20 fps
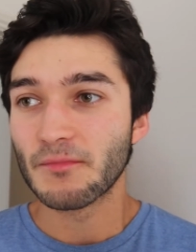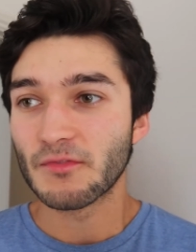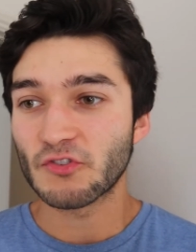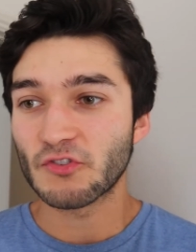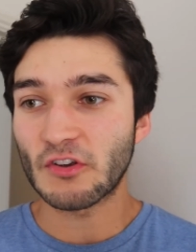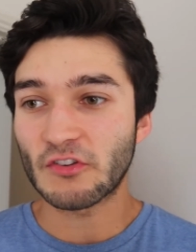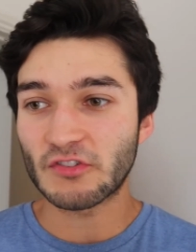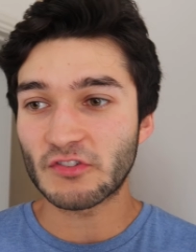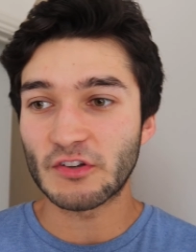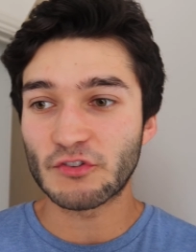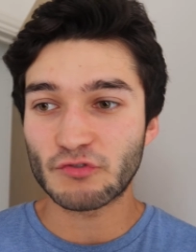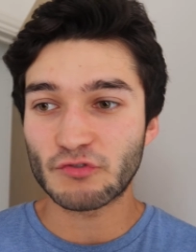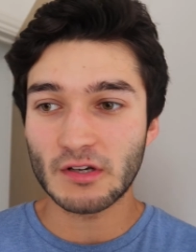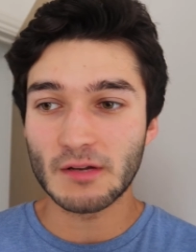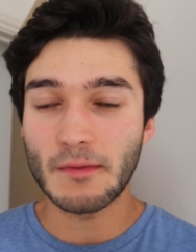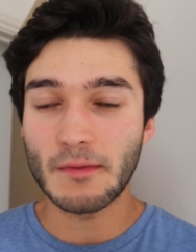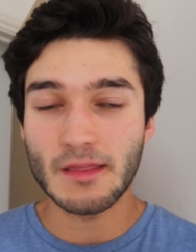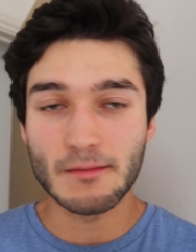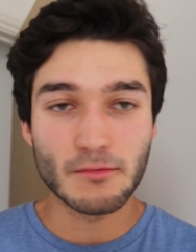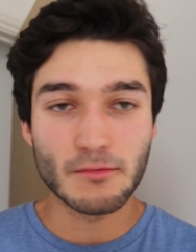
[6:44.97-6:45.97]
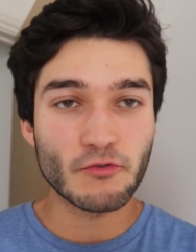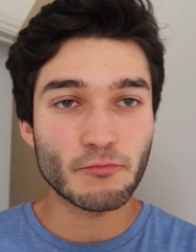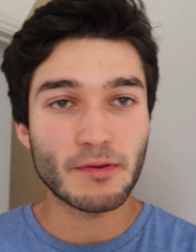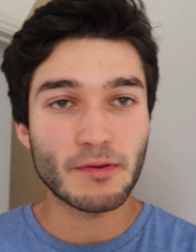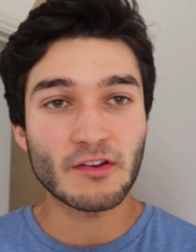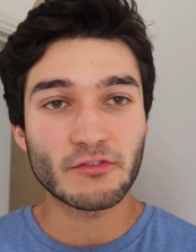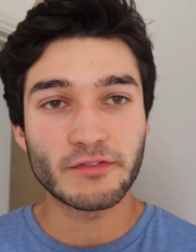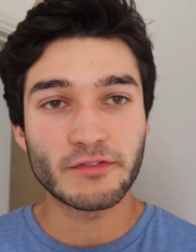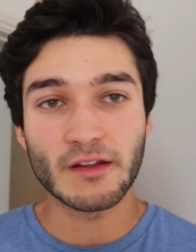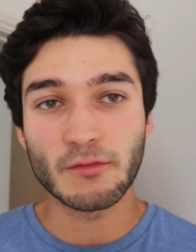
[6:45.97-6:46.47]
Jigsaw's trying to make them move
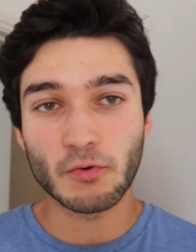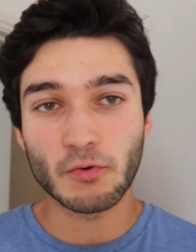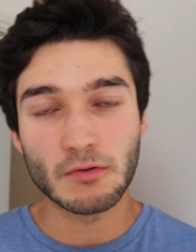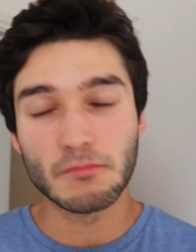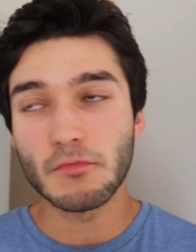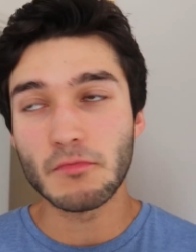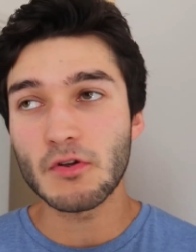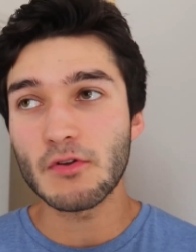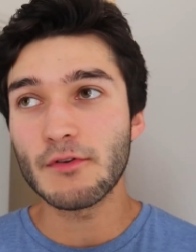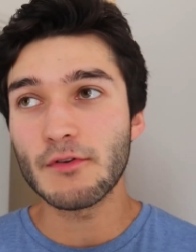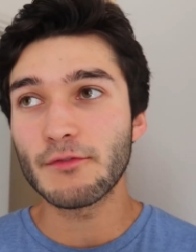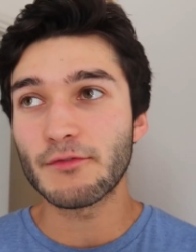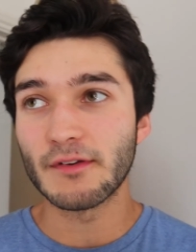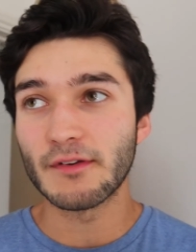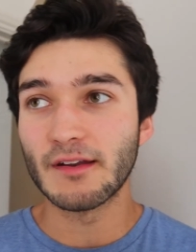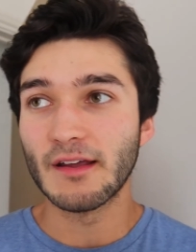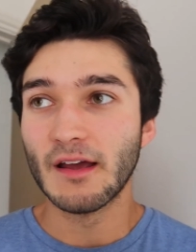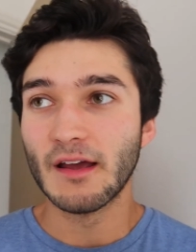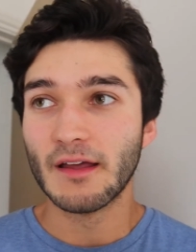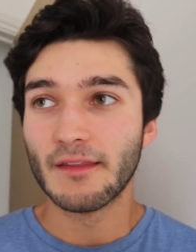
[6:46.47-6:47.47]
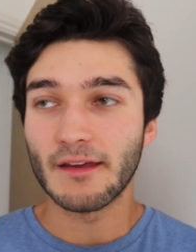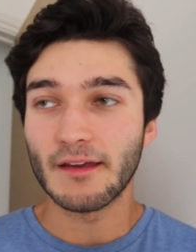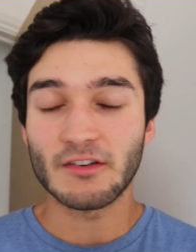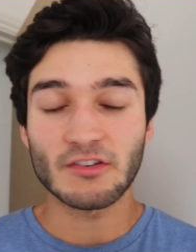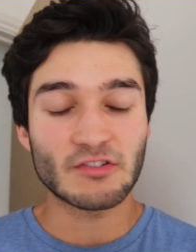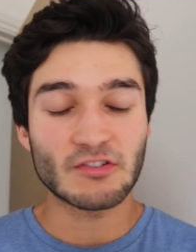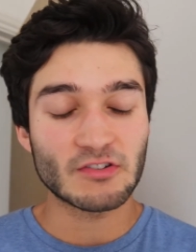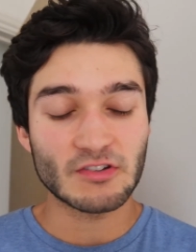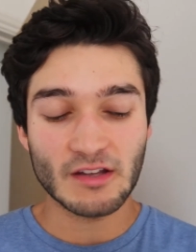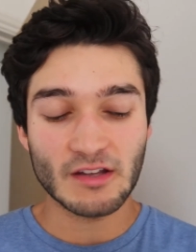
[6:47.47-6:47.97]
peacefully, they wouldn't move, and they
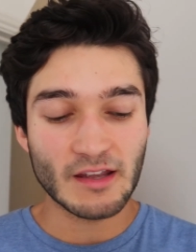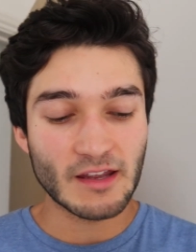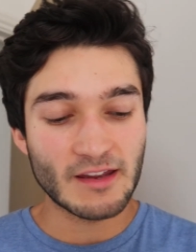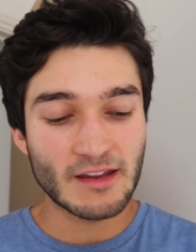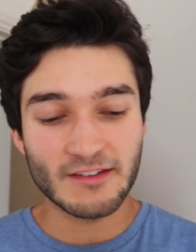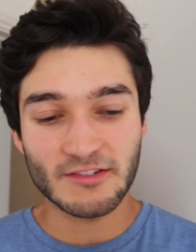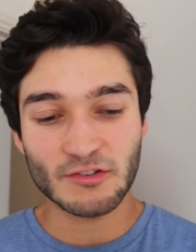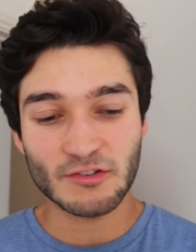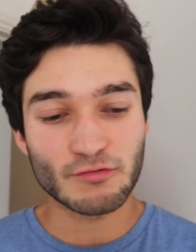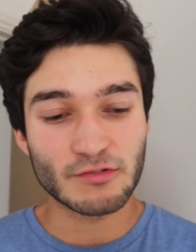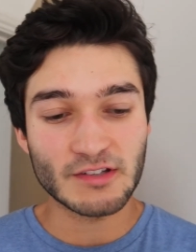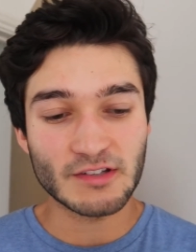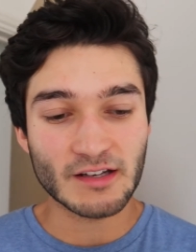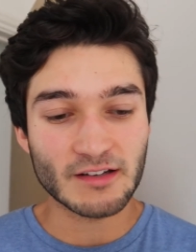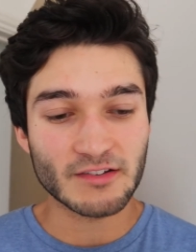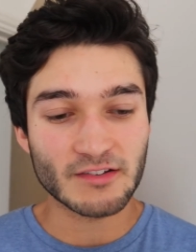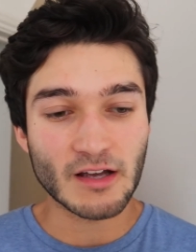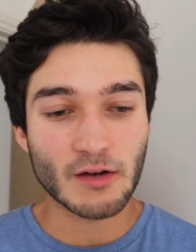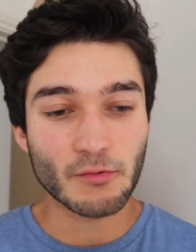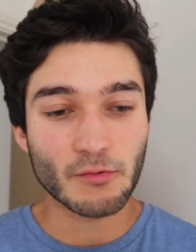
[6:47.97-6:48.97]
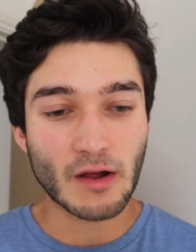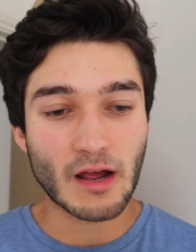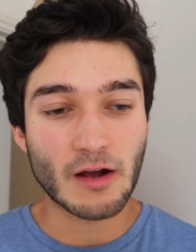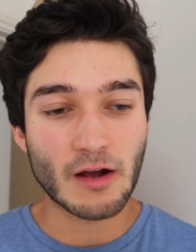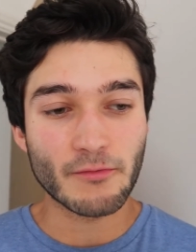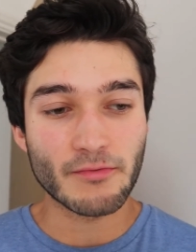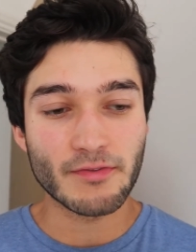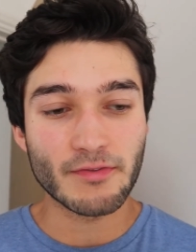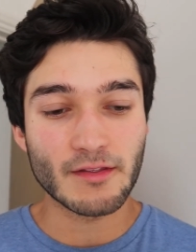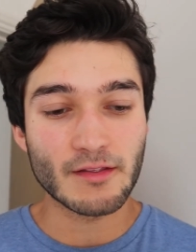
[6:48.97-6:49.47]
just, it's just ridiculous how,
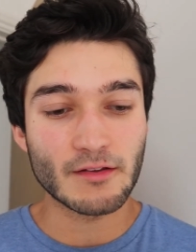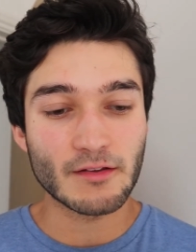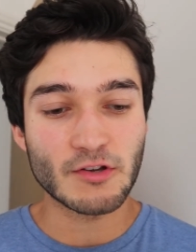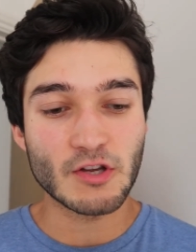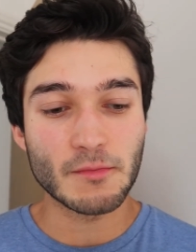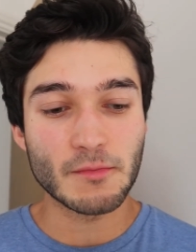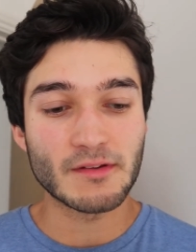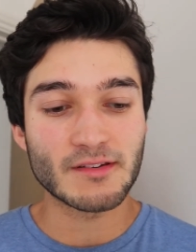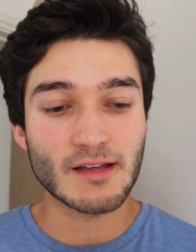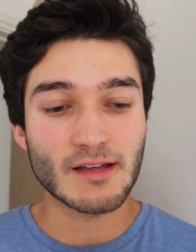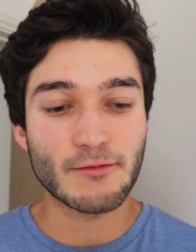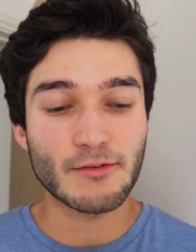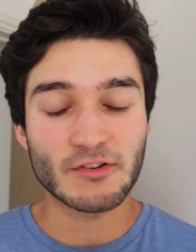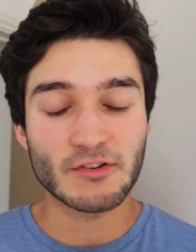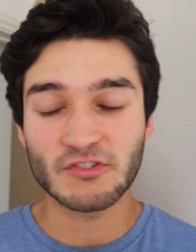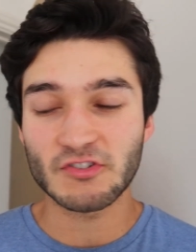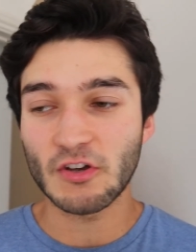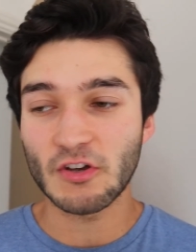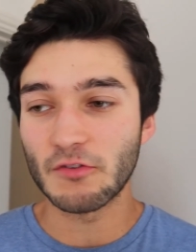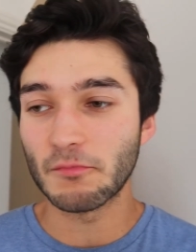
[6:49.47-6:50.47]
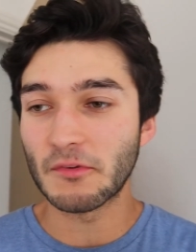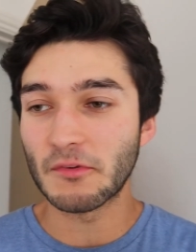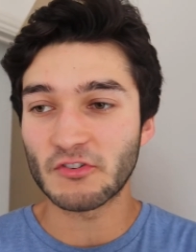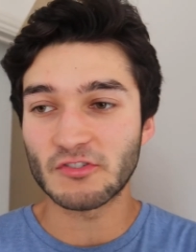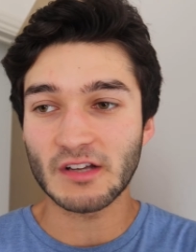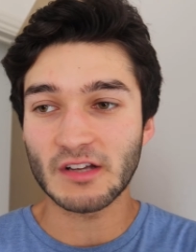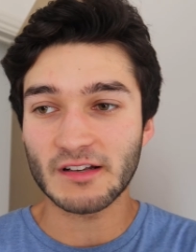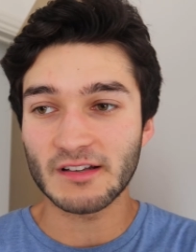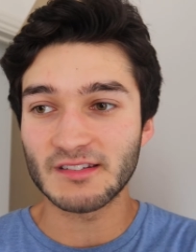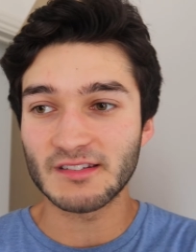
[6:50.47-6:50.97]
how the humans have a so much
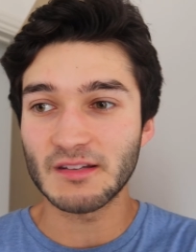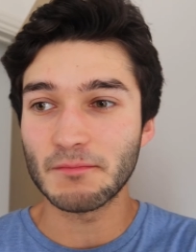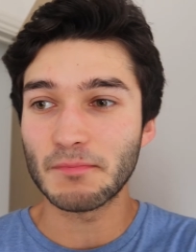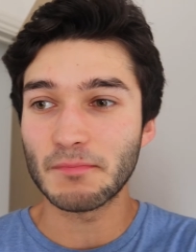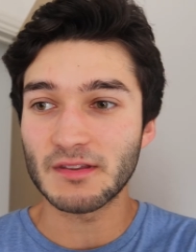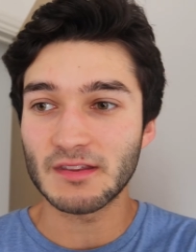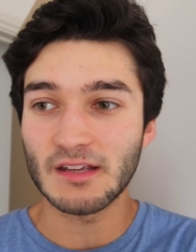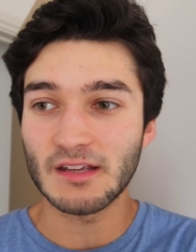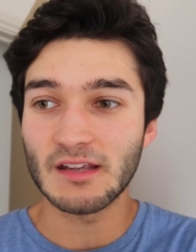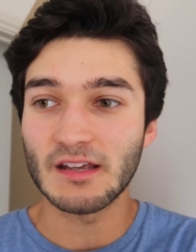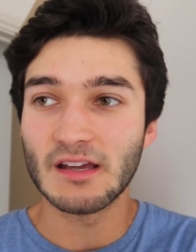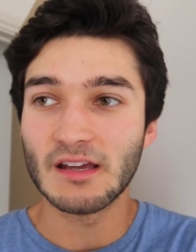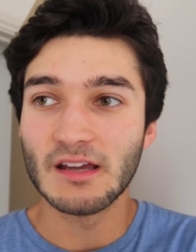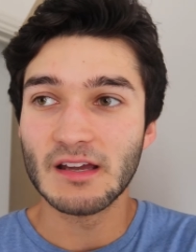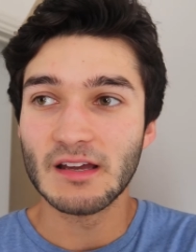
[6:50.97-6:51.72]
lack of sympathy